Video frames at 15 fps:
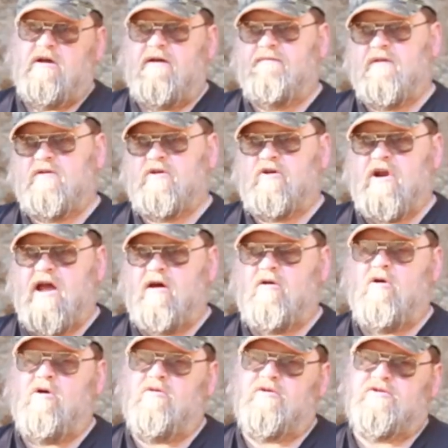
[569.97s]
and then you're out
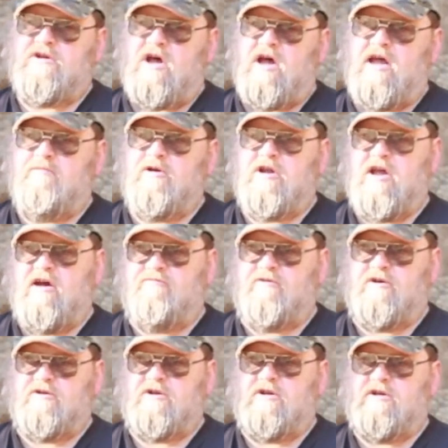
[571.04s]
all the time and
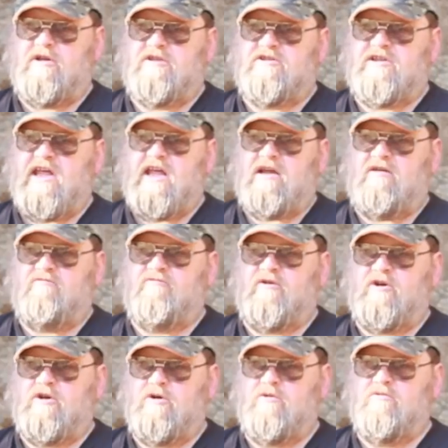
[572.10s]
effort that it's taken for
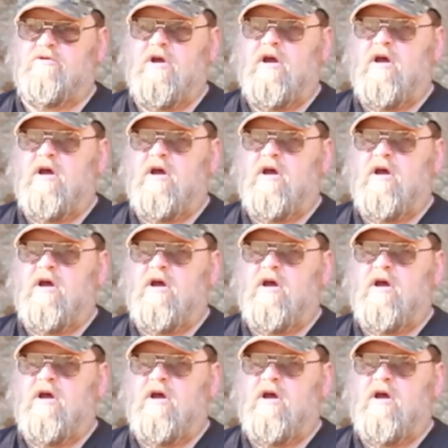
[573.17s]
you